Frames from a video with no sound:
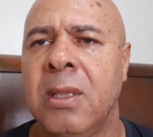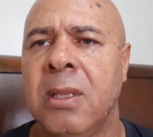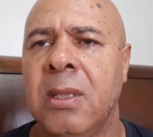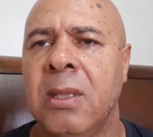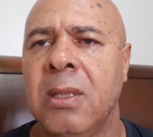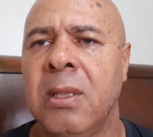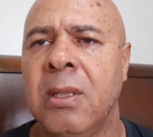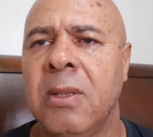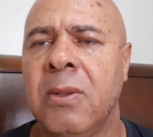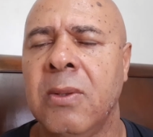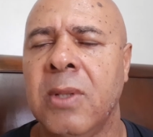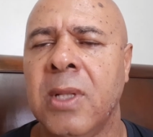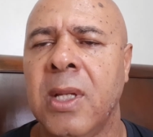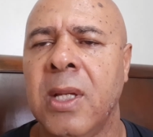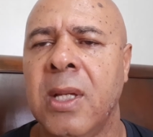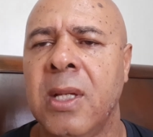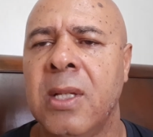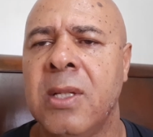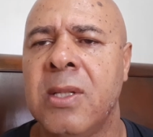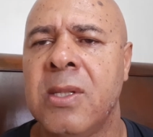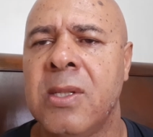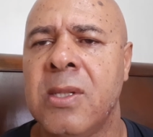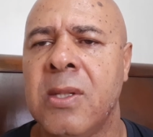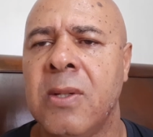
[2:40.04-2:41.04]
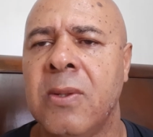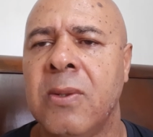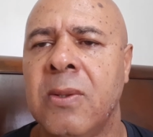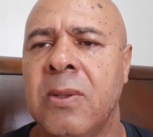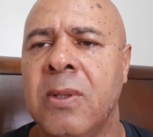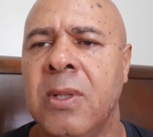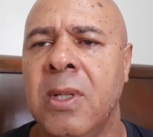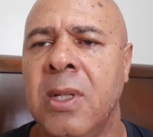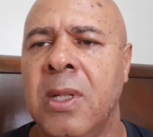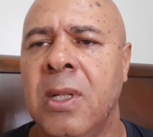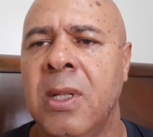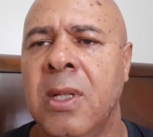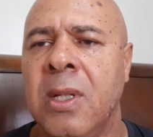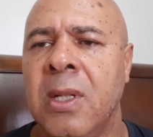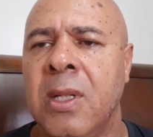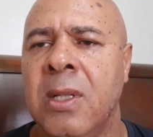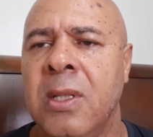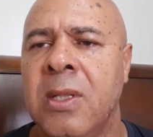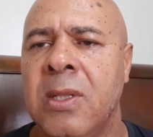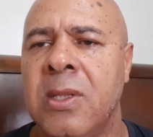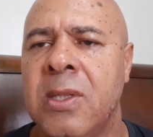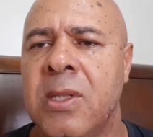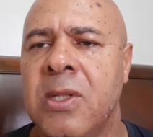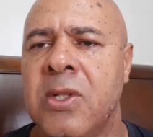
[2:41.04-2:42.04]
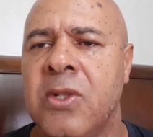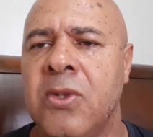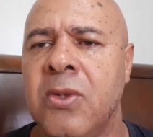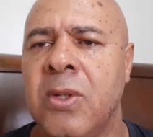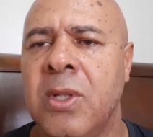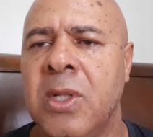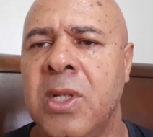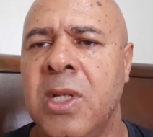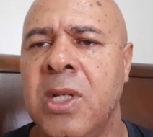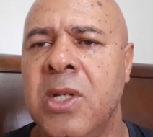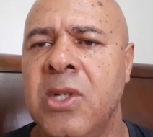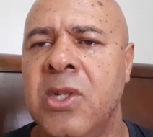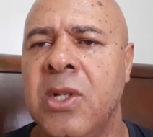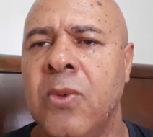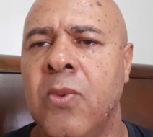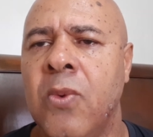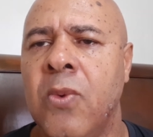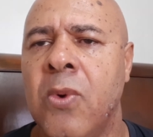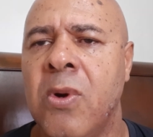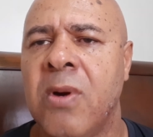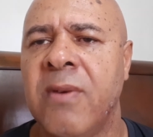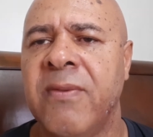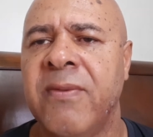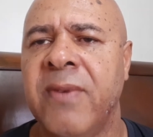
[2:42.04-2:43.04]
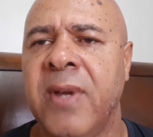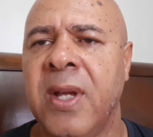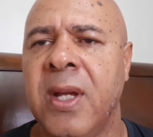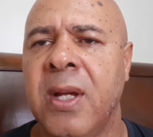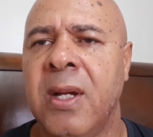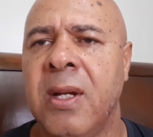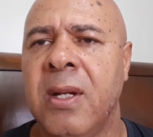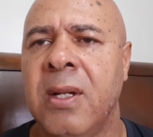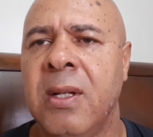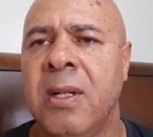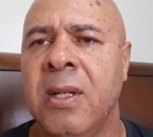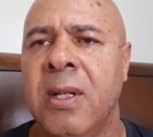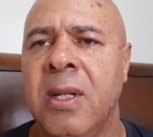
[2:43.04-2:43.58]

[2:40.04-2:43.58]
Okay, so this is strategic warfare,